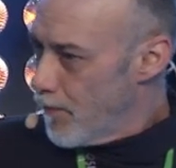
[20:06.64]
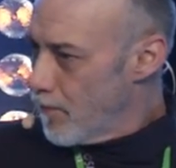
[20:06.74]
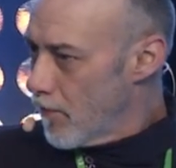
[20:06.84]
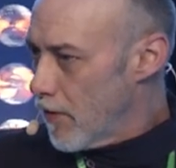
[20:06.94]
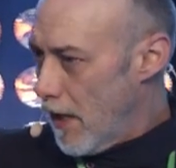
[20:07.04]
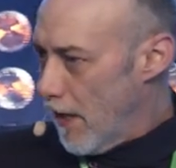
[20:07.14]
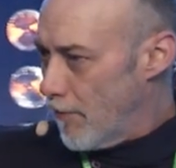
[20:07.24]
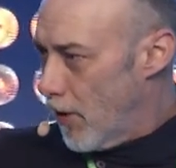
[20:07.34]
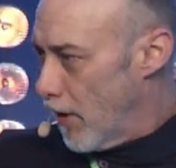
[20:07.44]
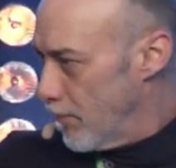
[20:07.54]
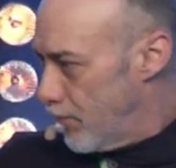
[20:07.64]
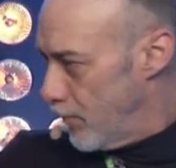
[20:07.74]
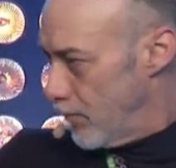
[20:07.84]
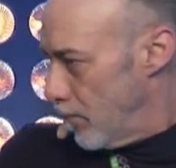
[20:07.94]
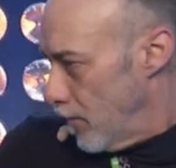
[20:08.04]
You never heard of,
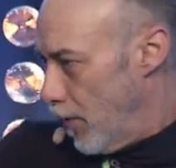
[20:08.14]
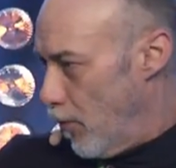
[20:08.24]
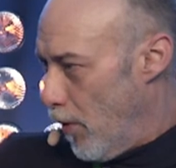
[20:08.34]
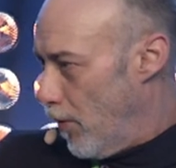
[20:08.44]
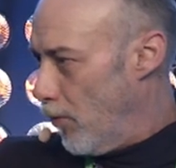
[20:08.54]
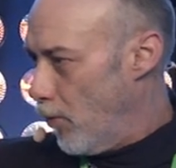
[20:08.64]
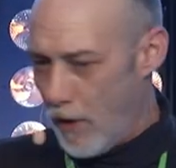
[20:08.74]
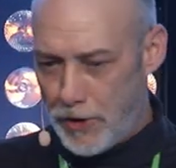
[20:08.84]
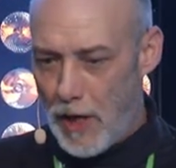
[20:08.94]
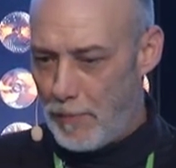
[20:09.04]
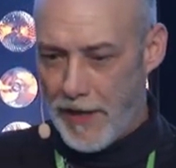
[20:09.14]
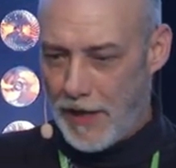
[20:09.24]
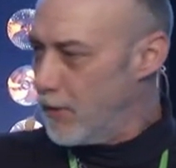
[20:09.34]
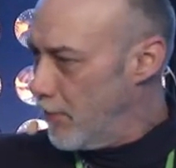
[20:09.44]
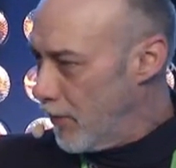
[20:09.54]
where's your application
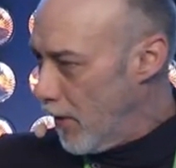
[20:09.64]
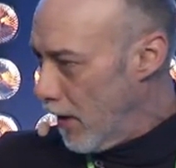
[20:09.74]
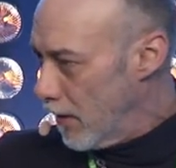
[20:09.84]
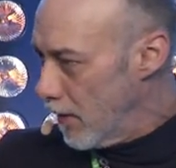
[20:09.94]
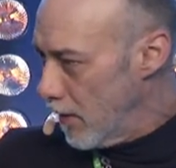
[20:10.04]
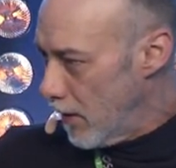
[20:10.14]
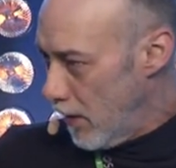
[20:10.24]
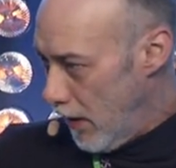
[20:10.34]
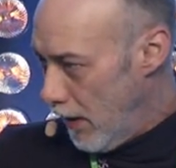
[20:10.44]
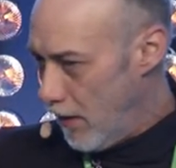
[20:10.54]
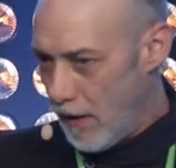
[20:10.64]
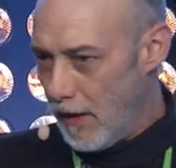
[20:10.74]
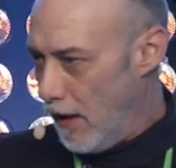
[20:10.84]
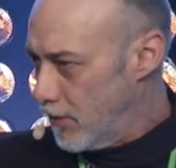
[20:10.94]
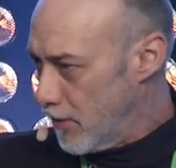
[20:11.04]
be run?
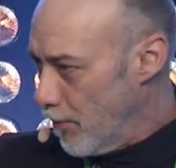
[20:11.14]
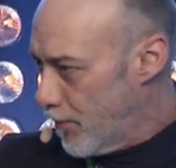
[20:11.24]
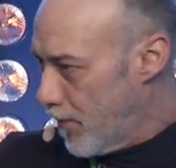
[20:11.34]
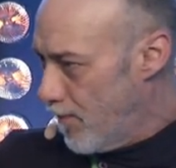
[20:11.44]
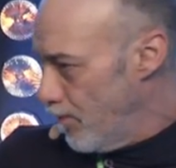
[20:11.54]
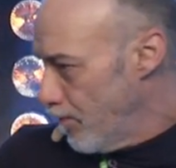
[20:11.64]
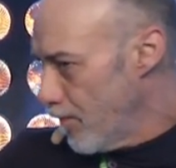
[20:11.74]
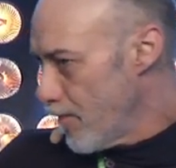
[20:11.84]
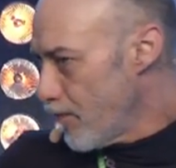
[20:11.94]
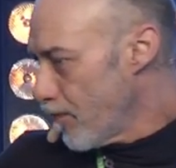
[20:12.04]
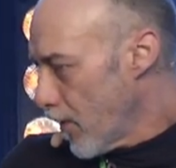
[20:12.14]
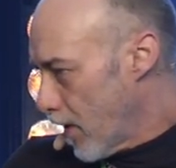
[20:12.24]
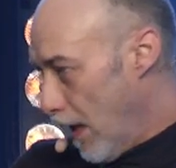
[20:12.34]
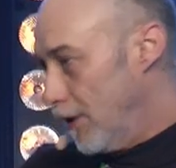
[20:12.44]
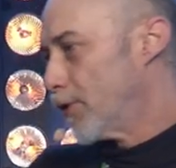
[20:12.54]
In some
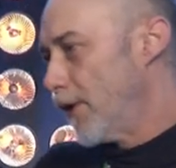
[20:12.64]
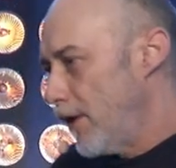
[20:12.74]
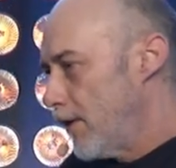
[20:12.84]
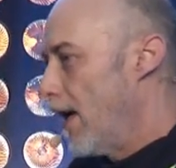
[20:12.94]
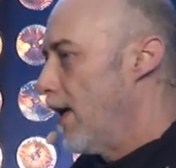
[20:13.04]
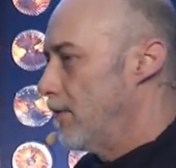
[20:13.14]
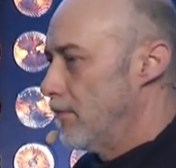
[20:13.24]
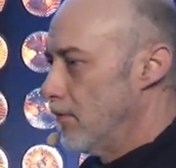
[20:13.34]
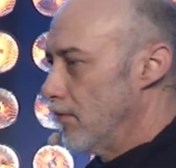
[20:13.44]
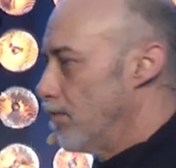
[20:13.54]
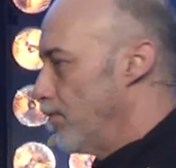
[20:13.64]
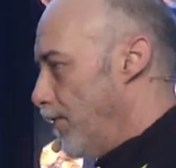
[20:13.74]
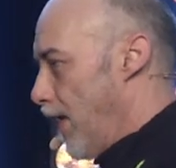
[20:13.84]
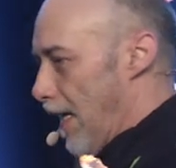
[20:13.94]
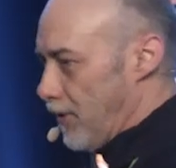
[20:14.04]
country that
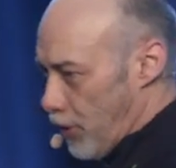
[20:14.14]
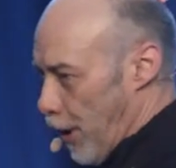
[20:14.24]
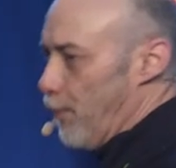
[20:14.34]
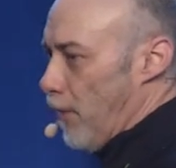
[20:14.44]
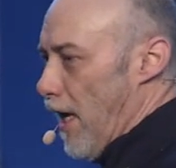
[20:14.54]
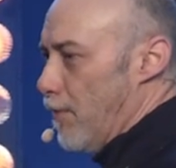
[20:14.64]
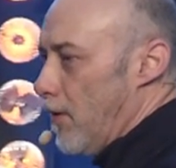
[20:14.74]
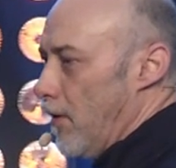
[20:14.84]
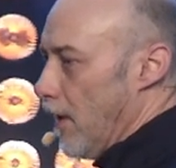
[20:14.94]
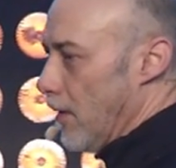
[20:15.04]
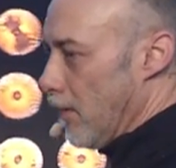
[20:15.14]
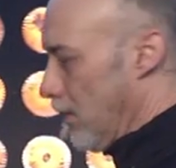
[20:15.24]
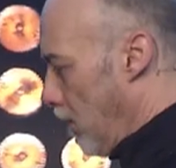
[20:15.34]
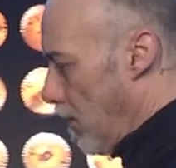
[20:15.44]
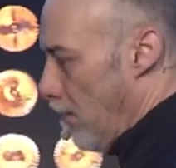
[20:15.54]
has cheap labor and
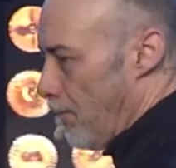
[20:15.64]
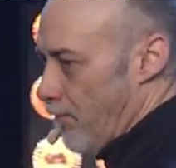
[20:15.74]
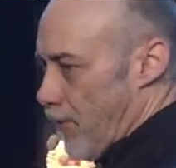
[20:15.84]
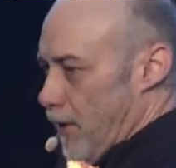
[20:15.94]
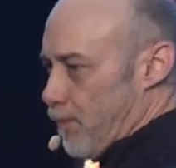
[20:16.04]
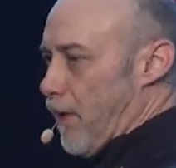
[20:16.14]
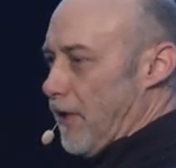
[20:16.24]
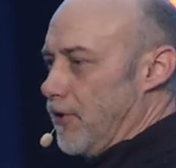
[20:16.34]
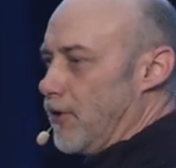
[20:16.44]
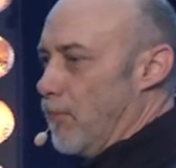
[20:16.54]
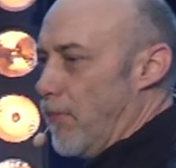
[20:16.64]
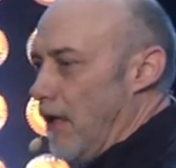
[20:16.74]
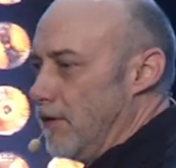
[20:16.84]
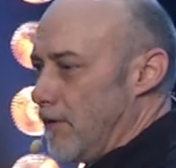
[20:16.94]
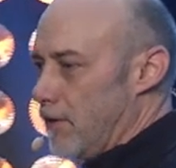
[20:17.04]
they're just punching some
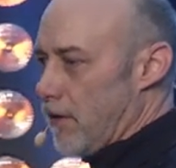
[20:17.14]
buttons?